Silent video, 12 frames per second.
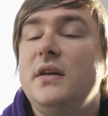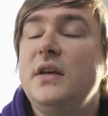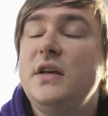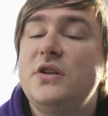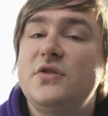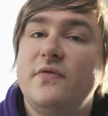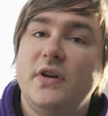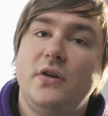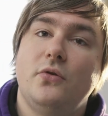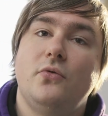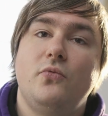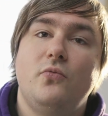Each
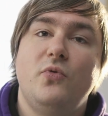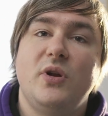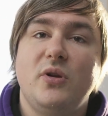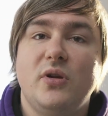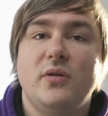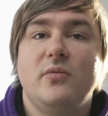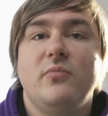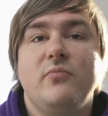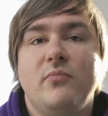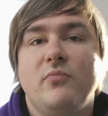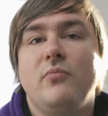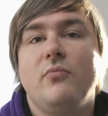video will
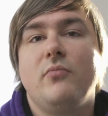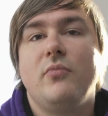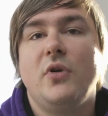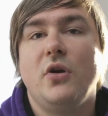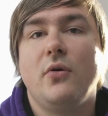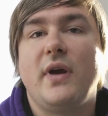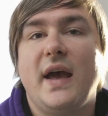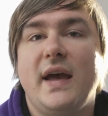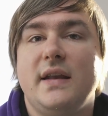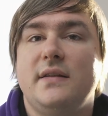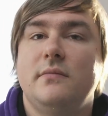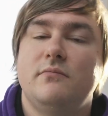look
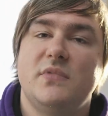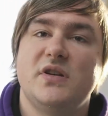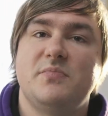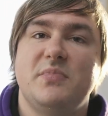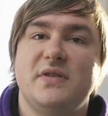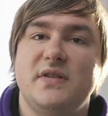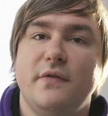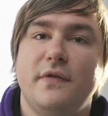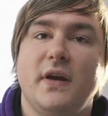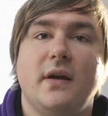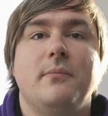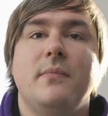at a
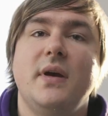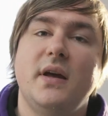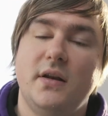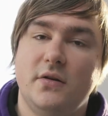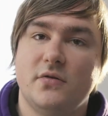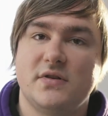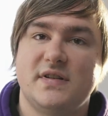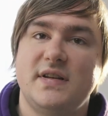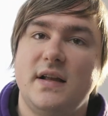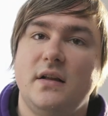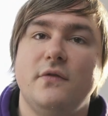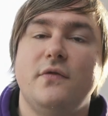specific editor
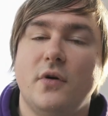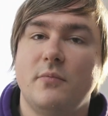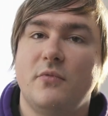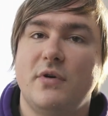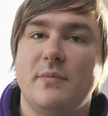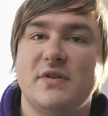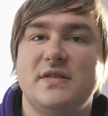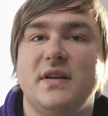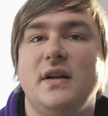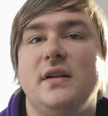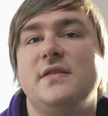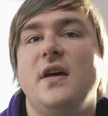cell from grammar
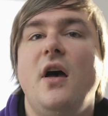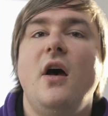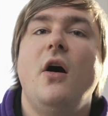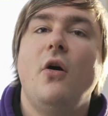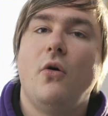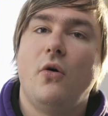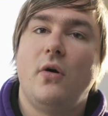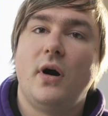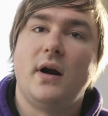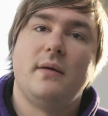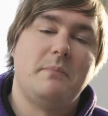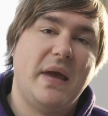cells
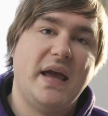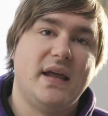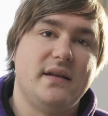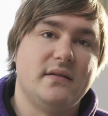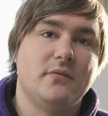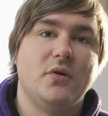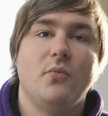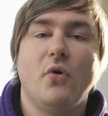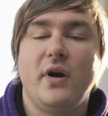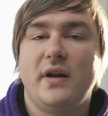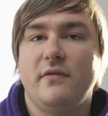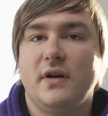or at a
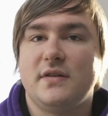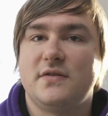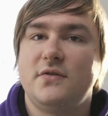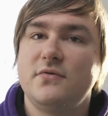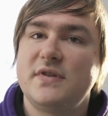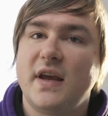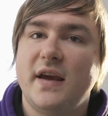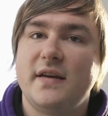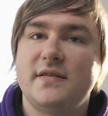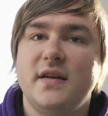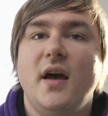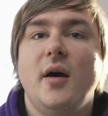more advanced use
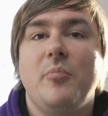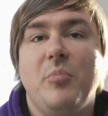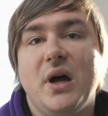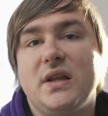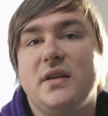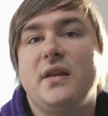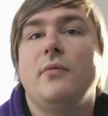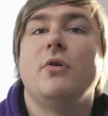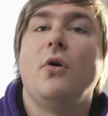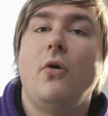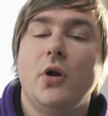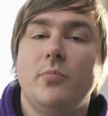case, but they
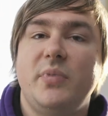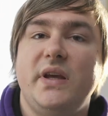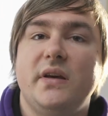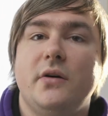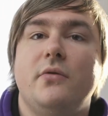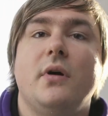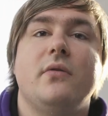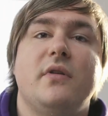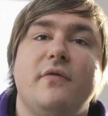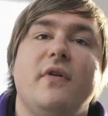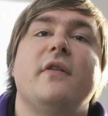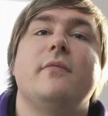will all be around the
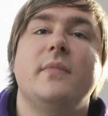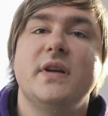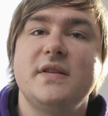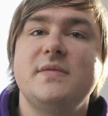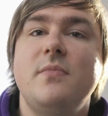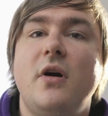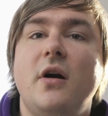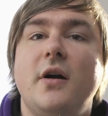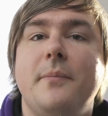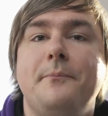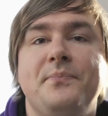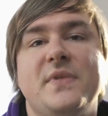5 minutes mark
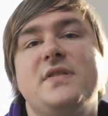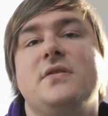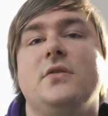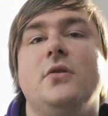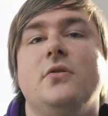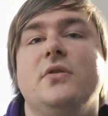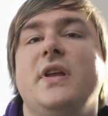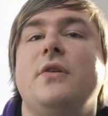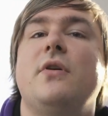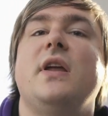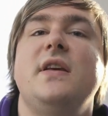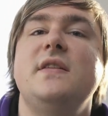so that you
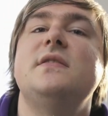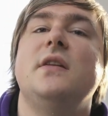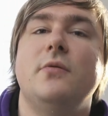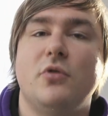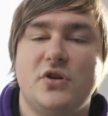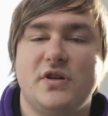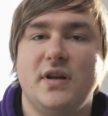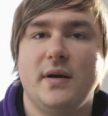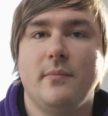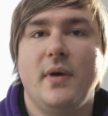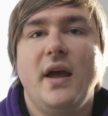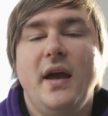can easily watch them